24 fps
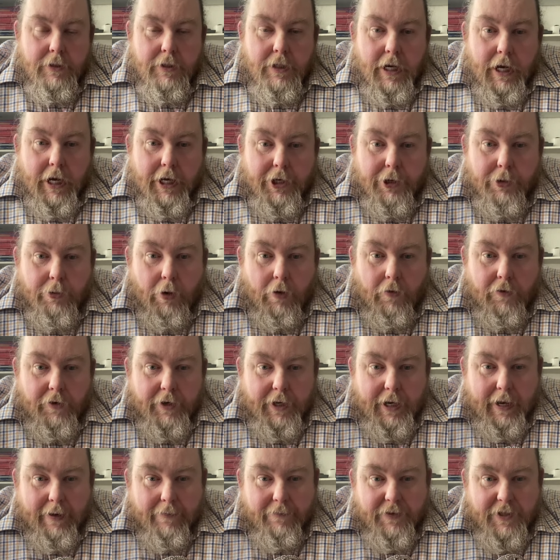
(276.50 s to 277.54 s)
And you
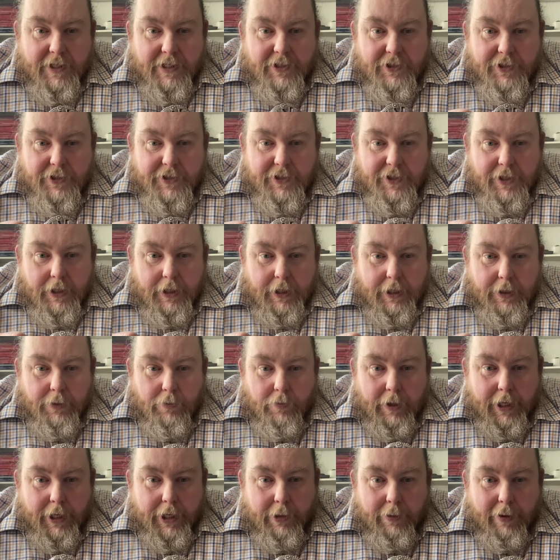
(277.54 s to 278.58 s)
often have this design
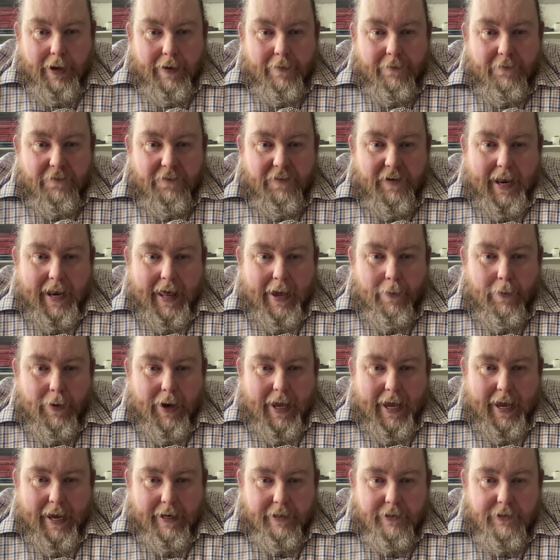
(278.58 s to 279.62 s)
where you have flower
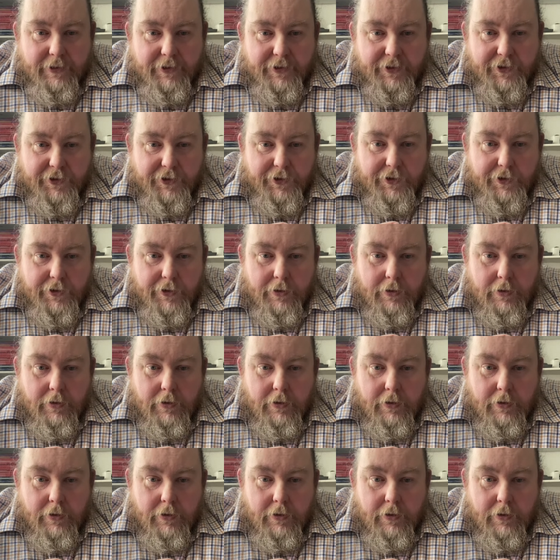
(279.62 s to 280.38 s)
heads